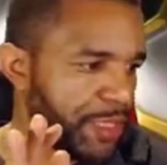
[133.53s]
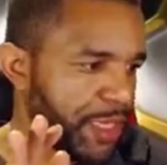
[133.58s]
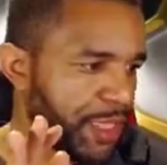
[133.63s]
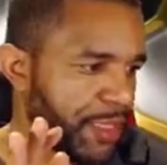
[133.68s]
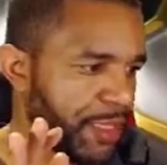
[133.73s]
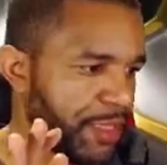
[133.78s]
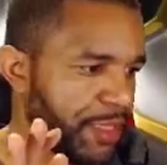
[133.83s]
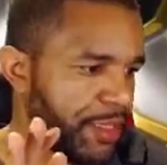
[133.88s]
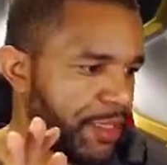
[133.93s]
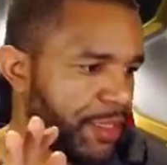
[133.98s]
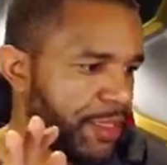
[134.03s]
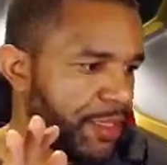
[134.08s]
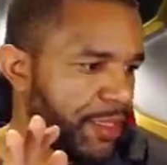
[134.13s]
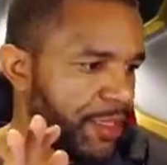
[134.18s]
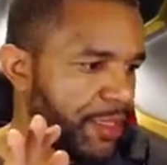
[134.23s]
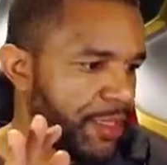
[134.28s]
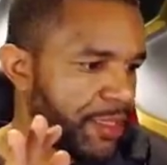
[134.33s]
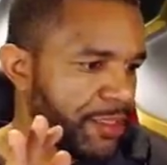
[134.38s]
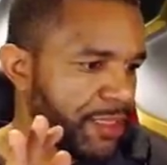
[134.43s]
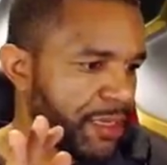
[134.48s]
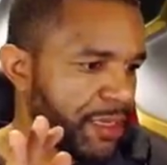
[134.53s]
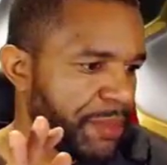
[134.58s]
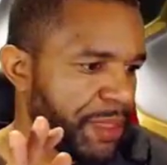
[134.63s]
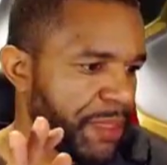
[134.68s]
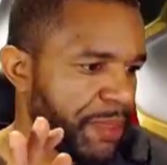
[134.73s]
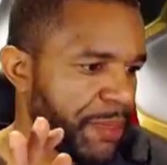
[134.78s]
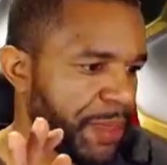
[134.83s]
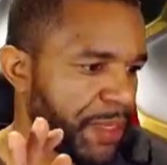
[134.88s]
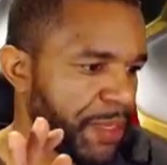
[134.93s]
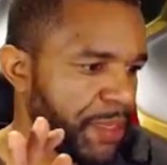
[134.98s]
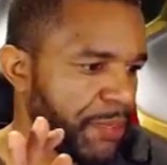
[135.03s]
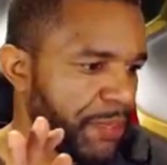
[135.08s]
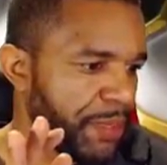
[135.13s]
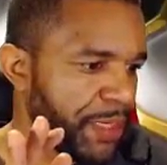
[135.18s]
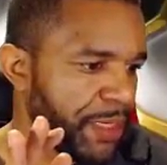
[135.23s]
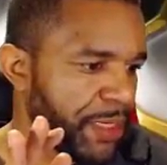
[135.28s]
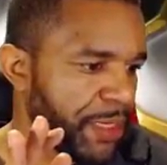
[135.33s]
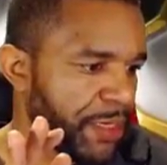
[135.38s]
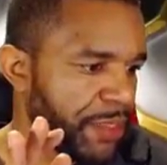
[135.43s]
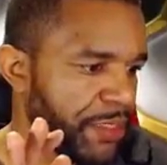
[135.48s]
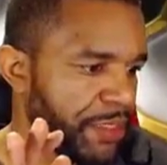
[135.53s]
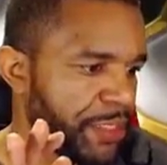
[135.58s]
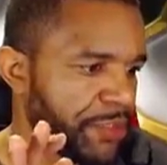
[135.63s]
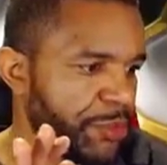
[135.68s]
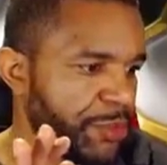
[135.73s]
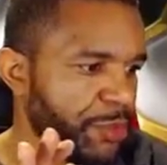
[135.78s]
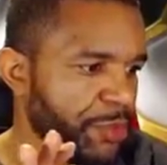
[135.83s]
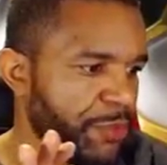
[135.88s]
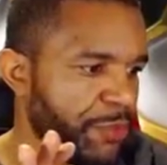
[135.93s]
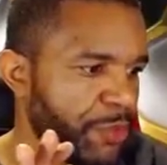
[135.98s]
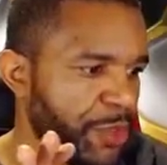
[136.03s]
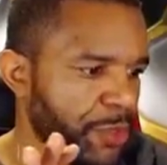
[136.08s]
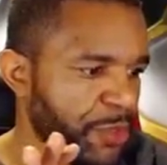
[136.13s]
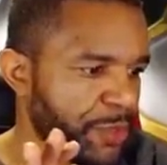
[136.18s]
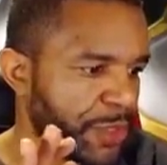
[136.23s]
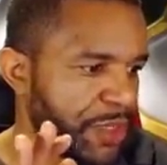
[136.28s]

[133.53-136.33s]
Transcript: Yeah, this is gonna be a pain in the butt here, the internal force.